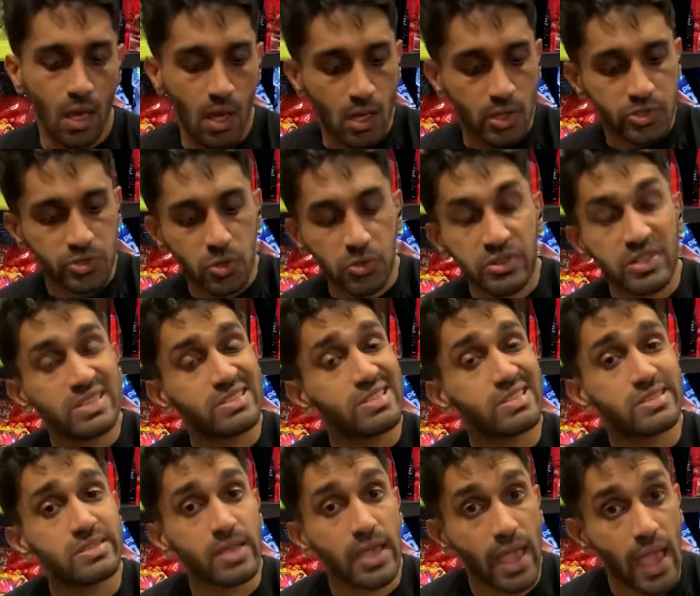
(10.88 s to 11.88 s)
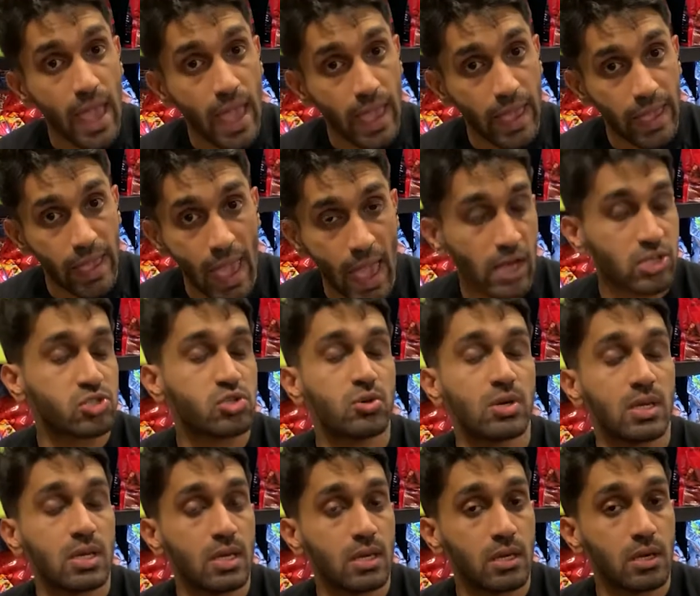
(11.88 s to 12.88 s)
So this is
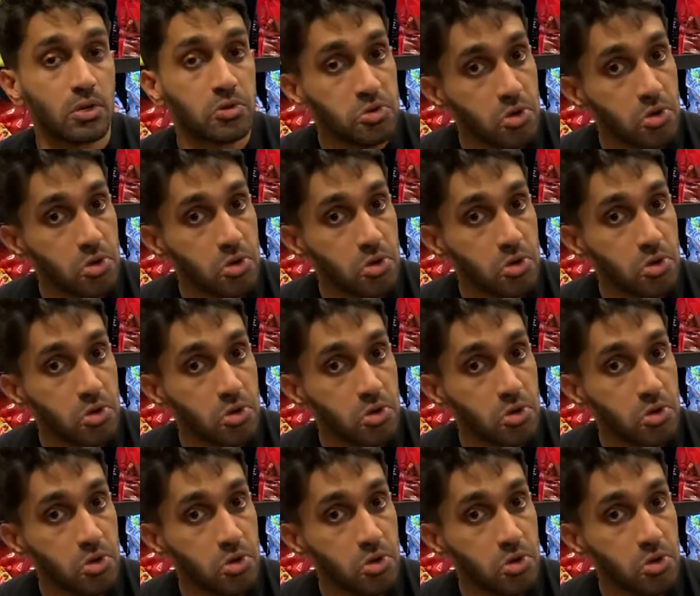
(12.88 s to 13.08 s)
actually